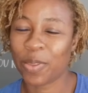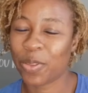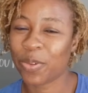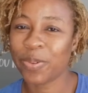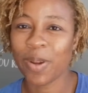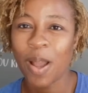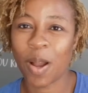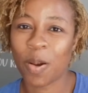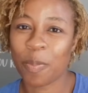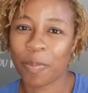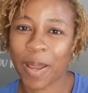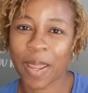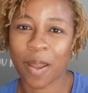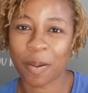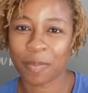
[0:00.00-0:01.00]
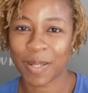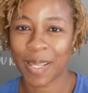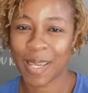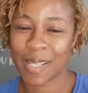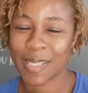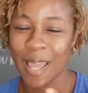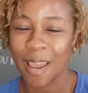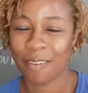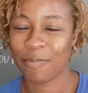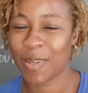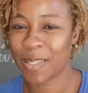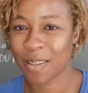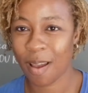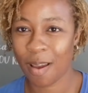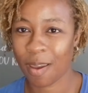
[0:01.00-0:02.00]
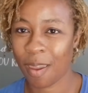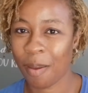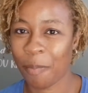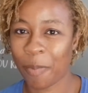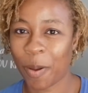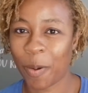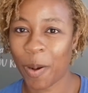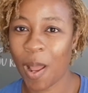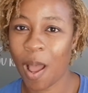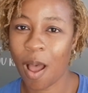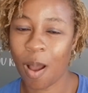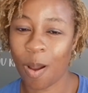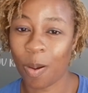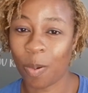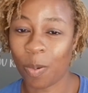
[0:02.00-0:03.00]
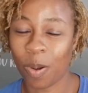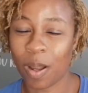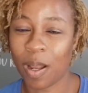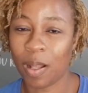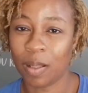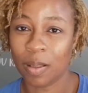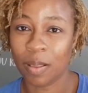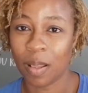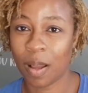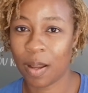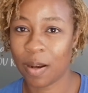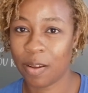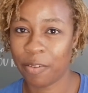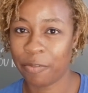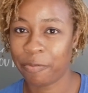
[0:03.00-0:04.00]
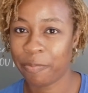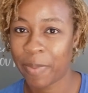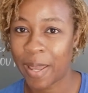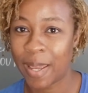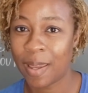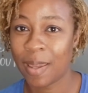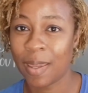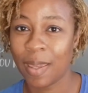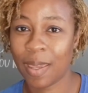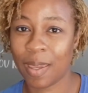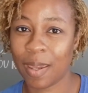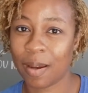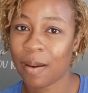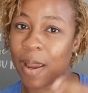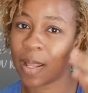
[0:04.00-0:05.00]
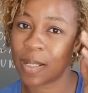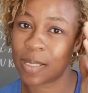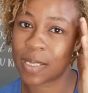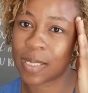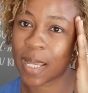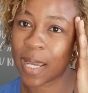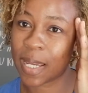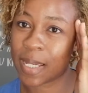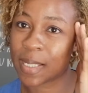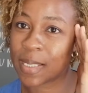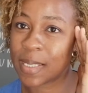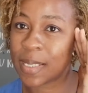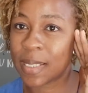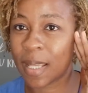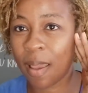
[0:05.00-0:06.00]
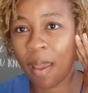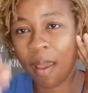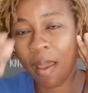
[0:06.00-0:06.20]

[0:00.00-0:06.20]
Throughout my updates, I've been talking about how a lot of my hair at the sides